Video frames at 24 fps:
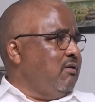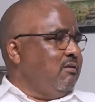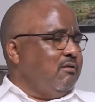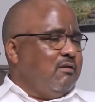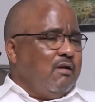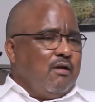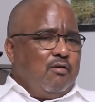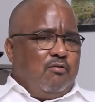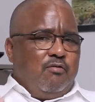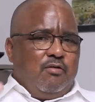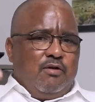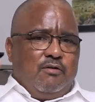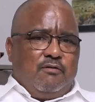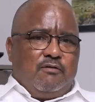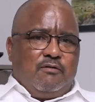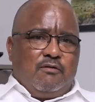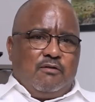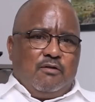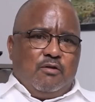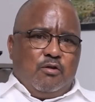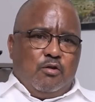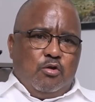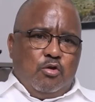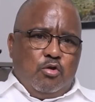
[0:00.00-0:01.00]
There
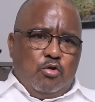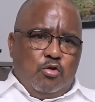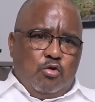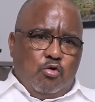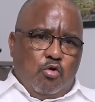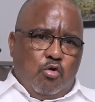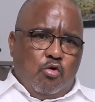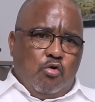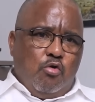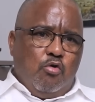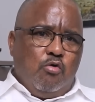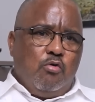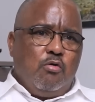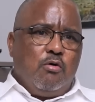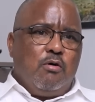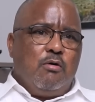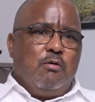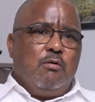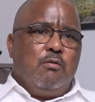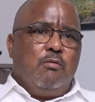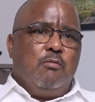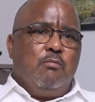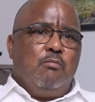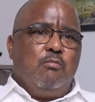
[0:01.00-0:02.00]
is no
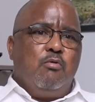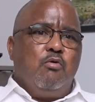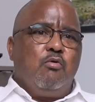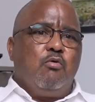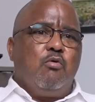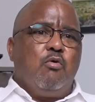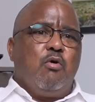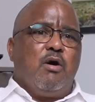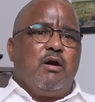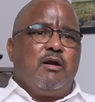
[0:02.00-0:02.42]
Boko